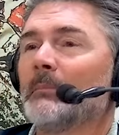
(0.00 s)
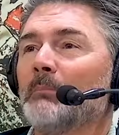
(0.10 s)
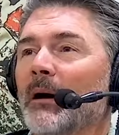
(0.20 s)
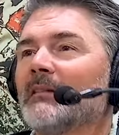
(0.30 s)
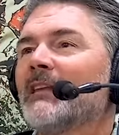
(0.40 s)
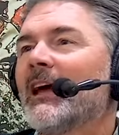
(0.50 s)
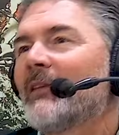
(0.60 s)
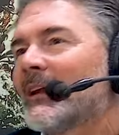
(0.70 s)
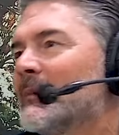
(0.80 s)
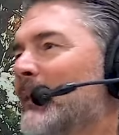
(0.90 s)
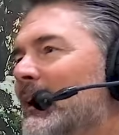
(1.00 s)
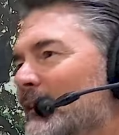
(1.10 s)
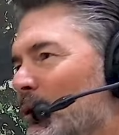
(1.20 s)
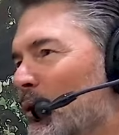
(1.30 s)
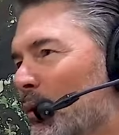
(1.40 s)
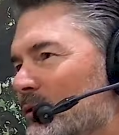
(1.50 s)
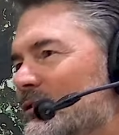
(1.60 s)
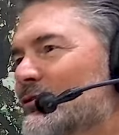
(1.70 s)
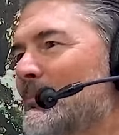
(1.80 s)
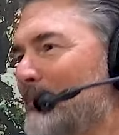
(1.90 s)
But they've had to make their
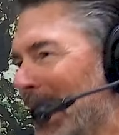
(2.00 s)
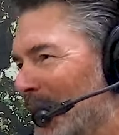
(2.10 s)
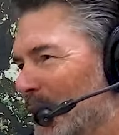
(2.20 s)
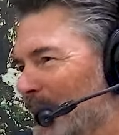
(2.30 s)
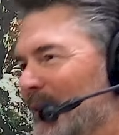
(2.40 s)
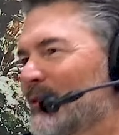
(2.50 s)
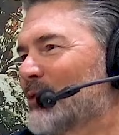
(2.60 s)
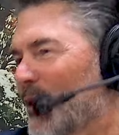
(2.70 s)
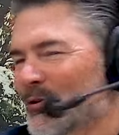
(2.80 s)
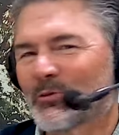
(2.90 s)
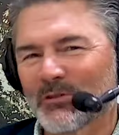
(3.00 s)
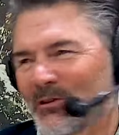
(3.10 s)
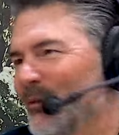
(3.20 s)
courses better because ours were so